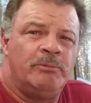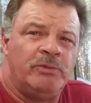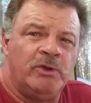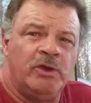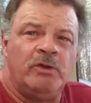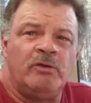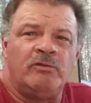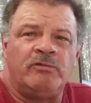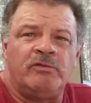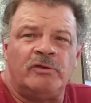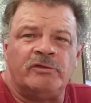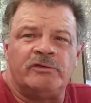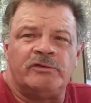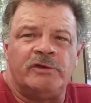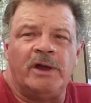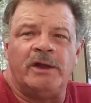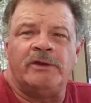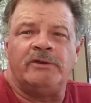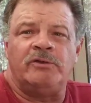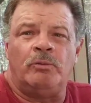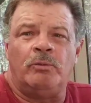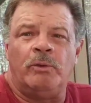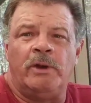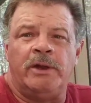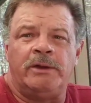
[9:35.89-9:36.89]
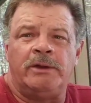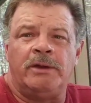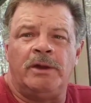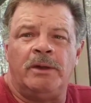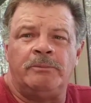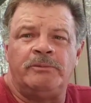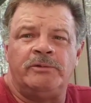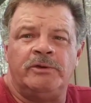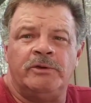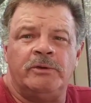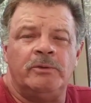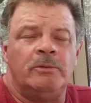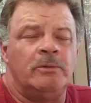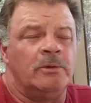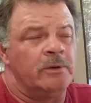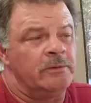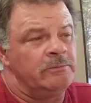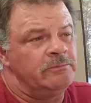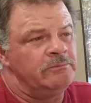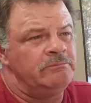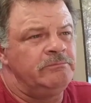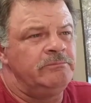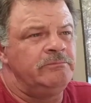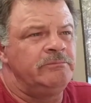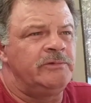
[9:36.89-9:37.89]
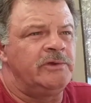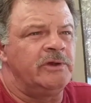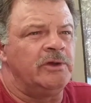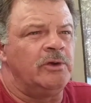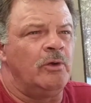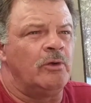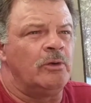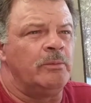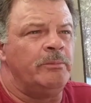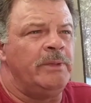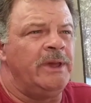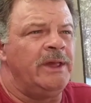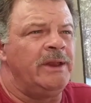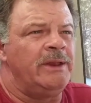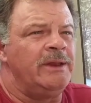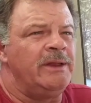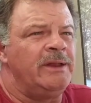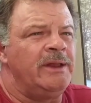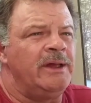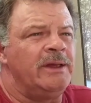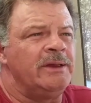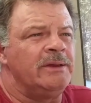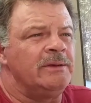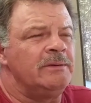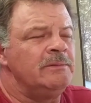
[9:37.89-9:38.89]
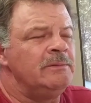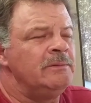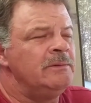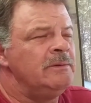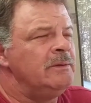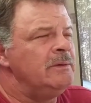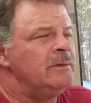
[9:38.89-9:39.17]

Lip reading: Beautiful sight to wake up to, or to go to bed at night.